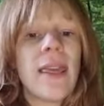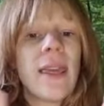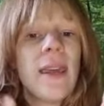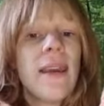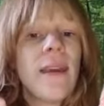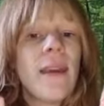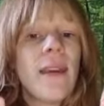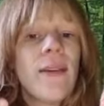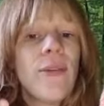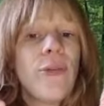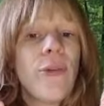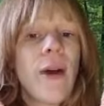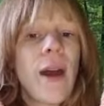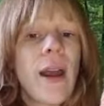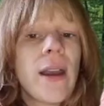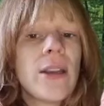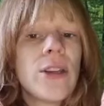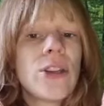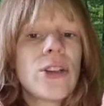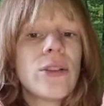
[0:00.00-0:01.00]
I think if
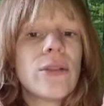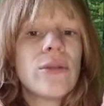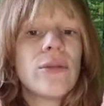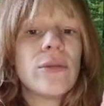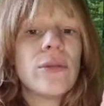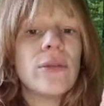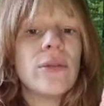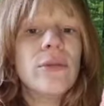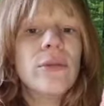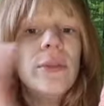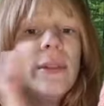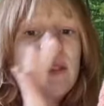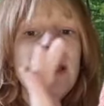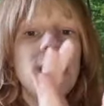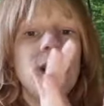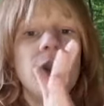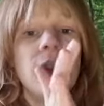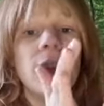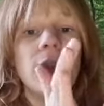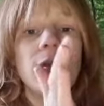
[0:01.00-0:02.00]
I should
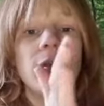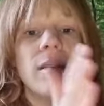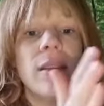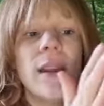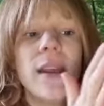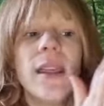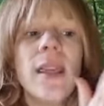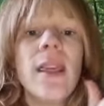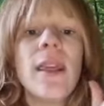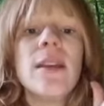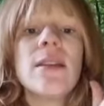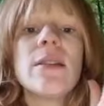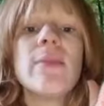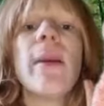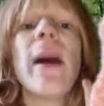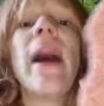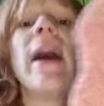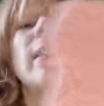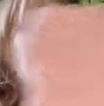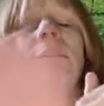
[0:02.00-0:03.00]
re-knit
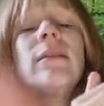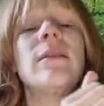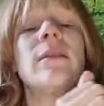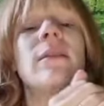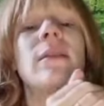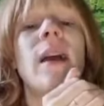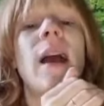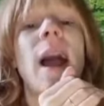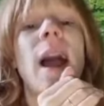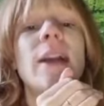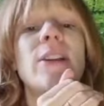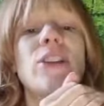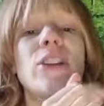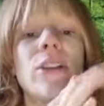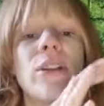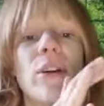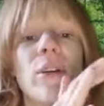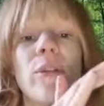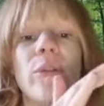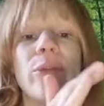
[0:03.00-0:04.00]
this pattern,
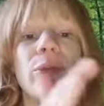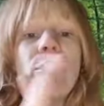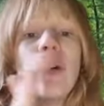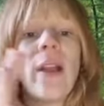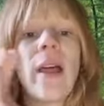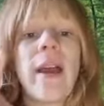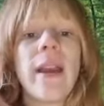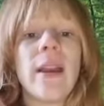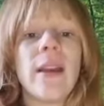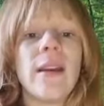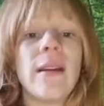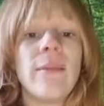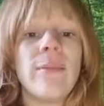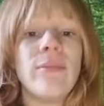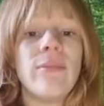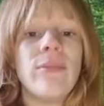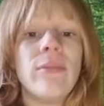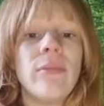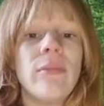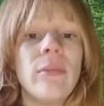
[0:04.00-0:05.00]
I should go for like
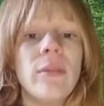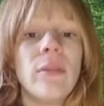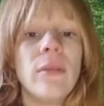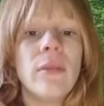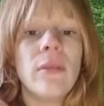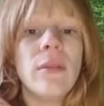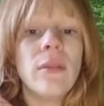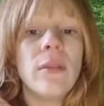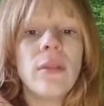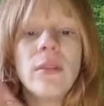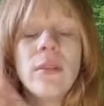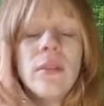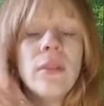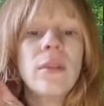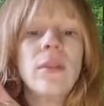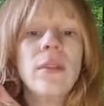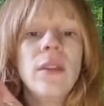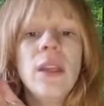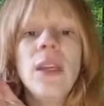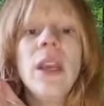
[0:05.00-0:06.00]

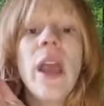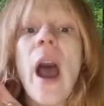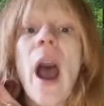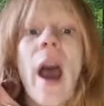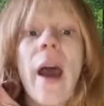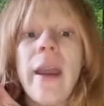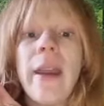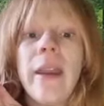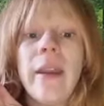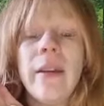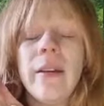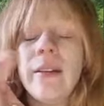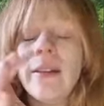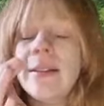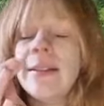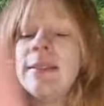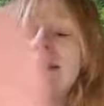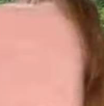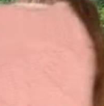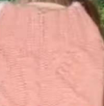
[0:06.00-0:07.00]
knee high,
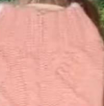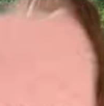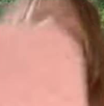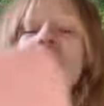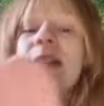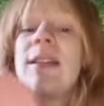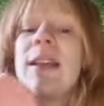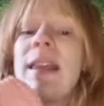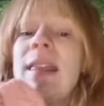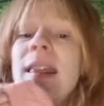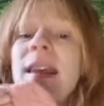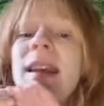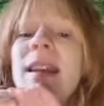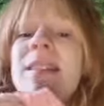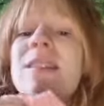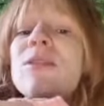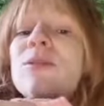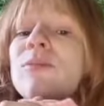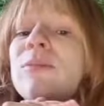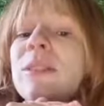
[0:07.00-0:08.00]
because I
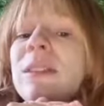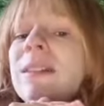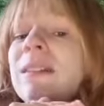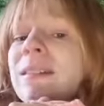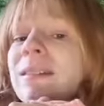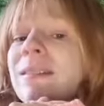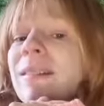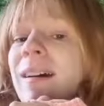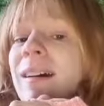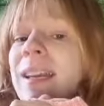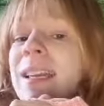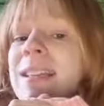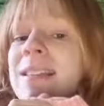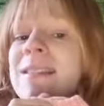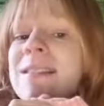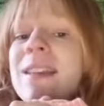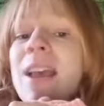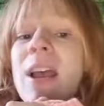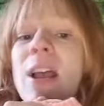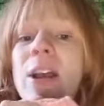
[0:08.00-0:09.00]
think it's really
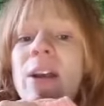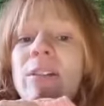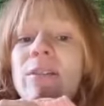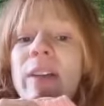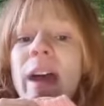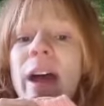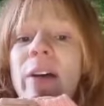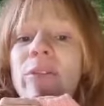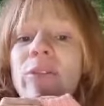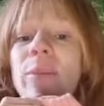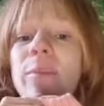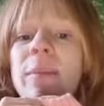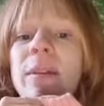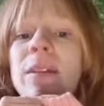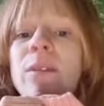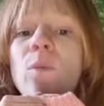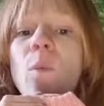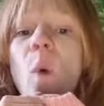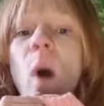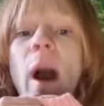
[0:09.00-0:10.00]
nice to have
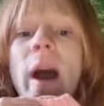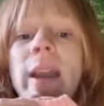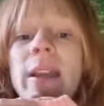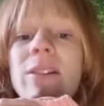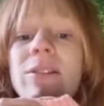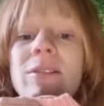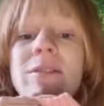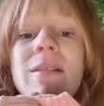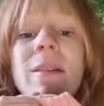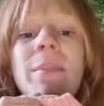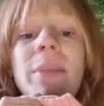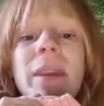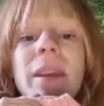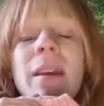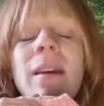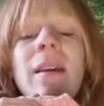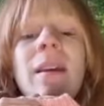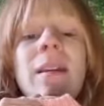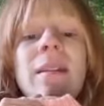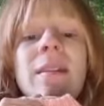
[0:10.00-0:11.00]
them in white or
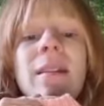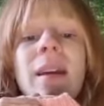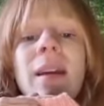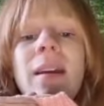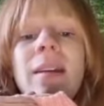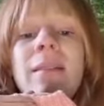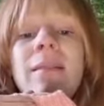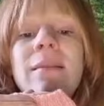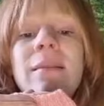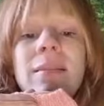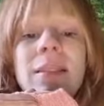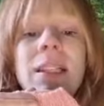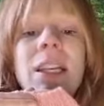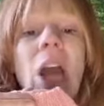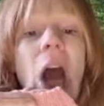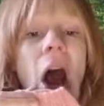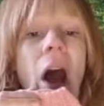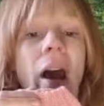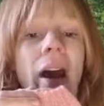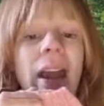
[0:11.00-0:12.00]
something, and then
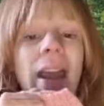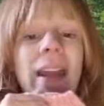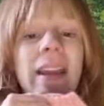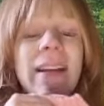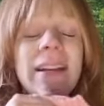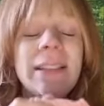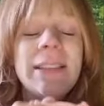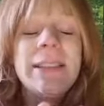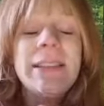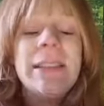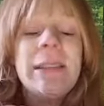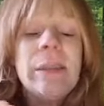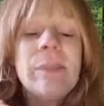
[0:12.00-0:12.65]
knee high.